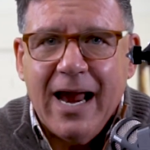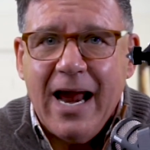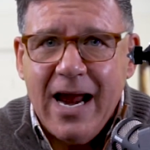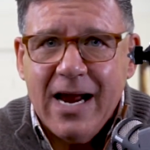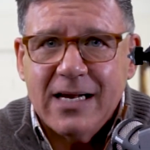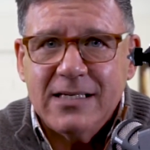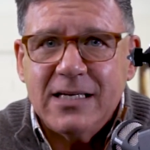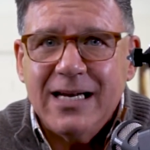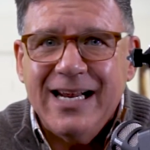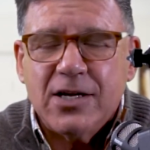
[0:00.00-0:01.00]
And
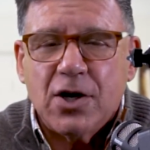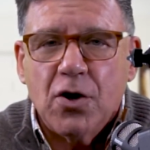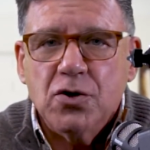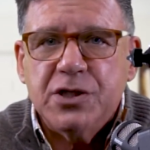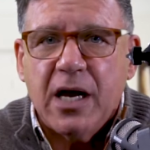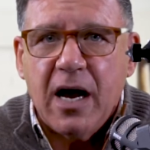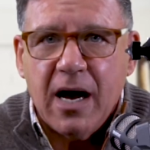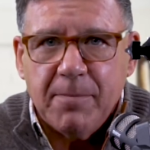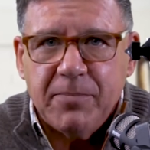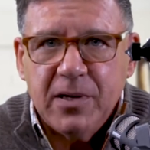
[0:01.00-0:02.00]
it goes
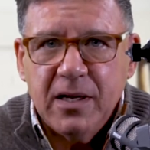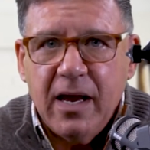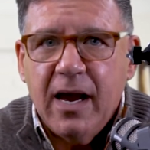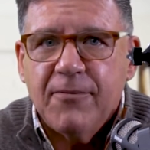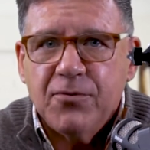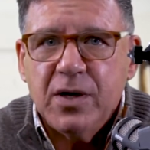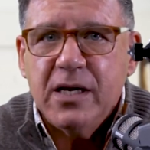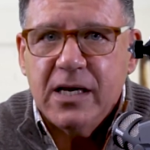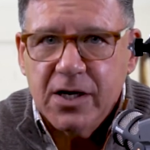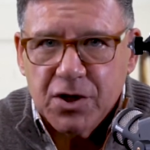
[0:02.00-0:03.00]
up every
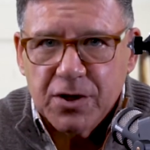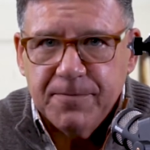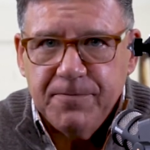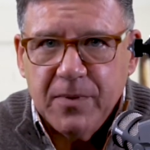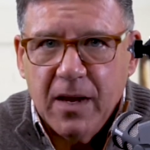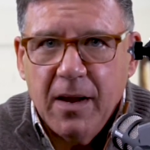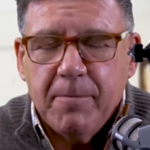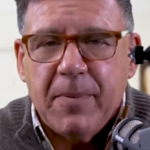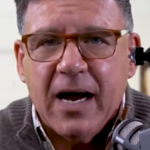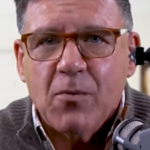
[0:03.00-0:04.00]
year
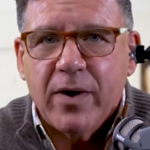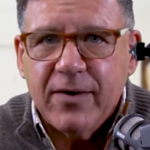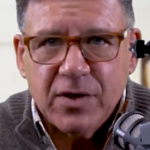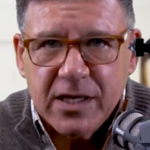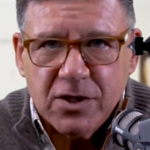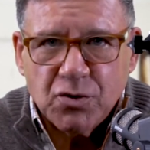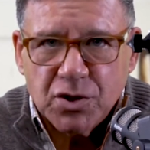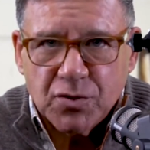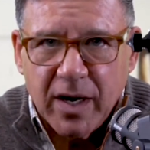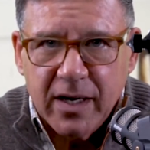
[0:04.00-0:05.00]
by whatever the
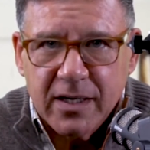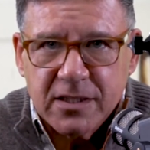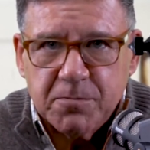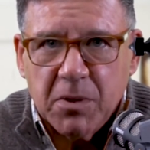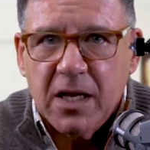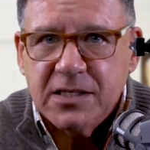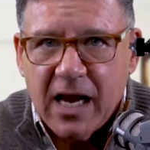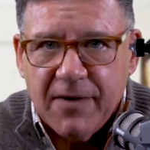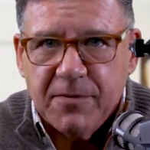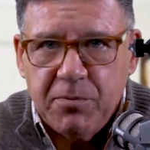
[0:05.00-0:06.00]
interest rate is plus
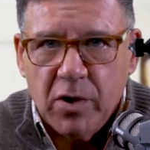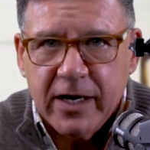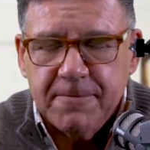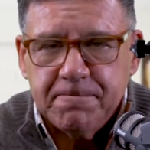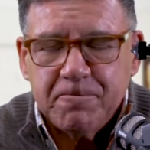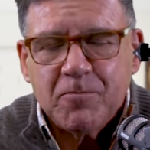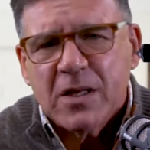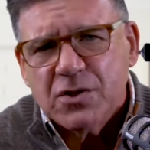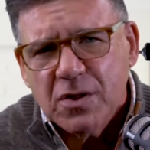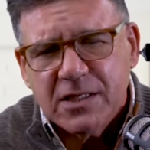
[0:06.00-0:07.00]
half a point.
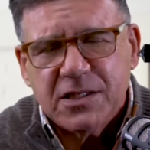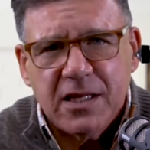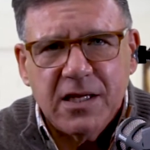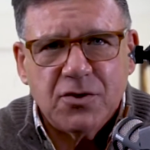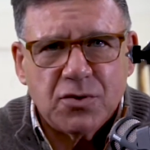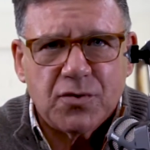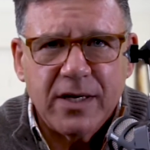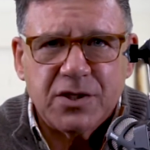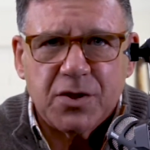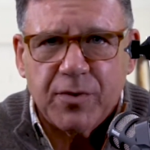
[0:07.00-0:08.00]
So let's say the interest
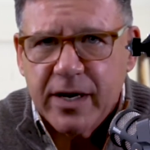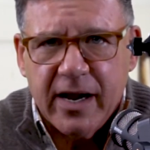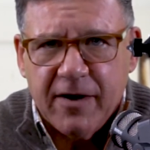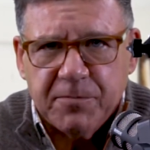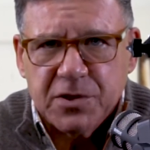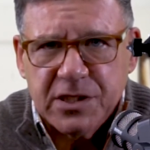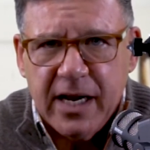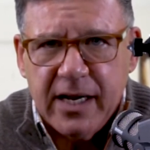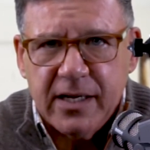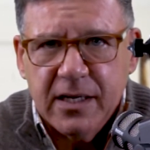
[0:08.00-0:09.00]
rate's
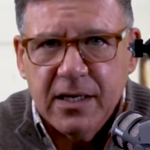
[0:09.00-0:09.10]
3.5%,